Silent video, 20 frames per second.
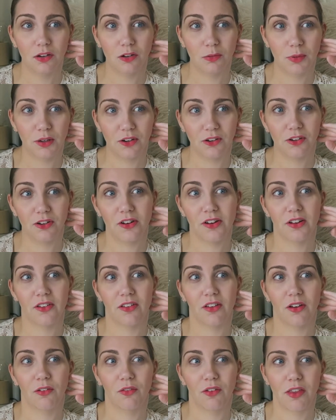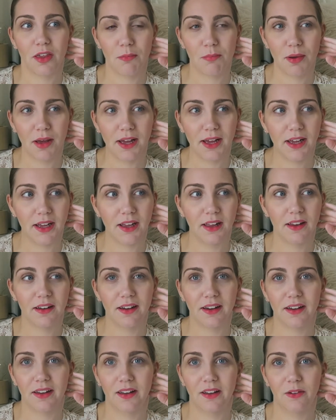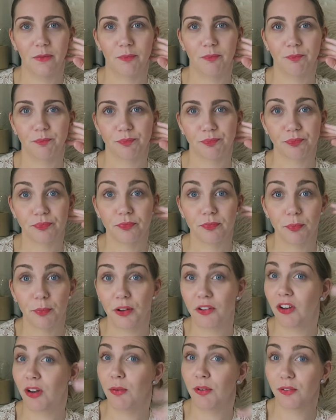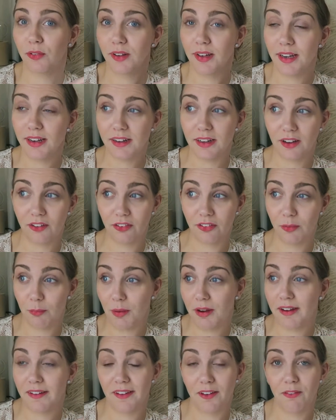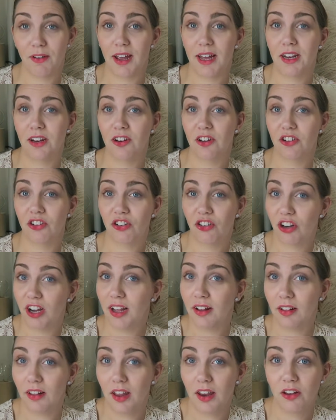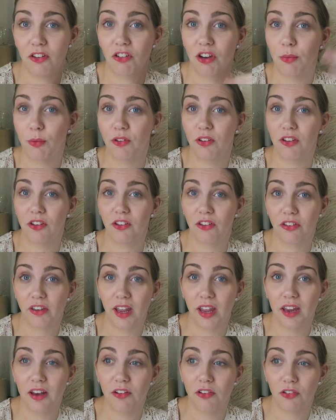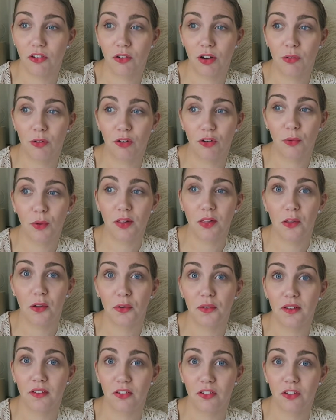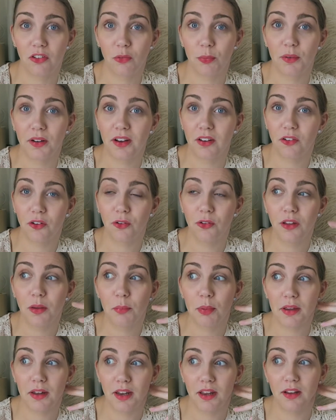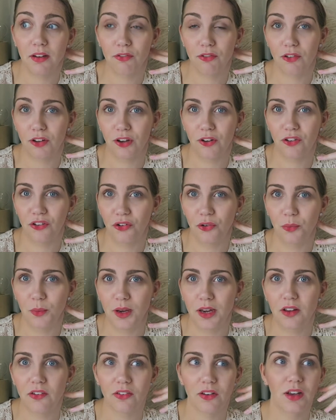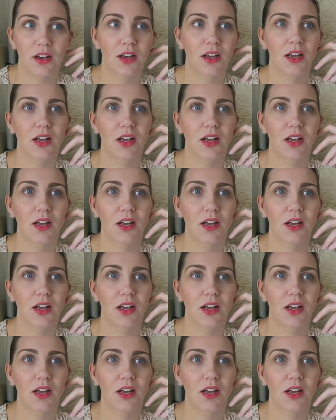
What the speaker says: oh my god, that's like really bad. But she was really nice to me. Like, we had a nice chat. Like, she was in the States, so they were doing long distance, but they had only been here for like 2 weeks.